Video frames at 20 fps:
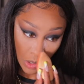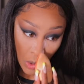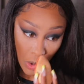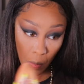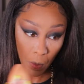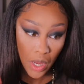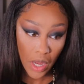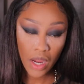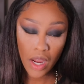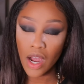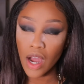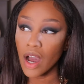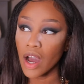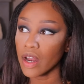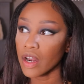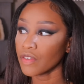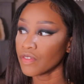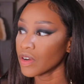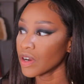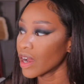oh my god,
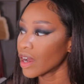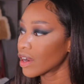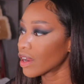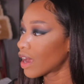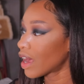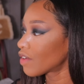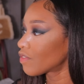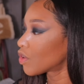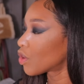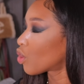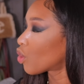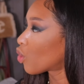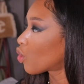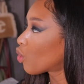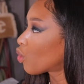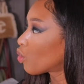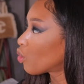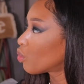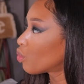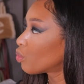I forgot I have
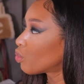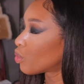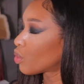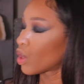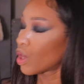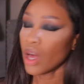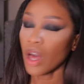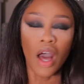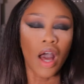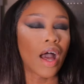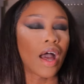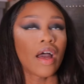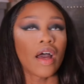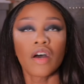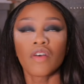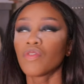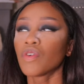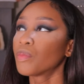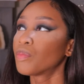a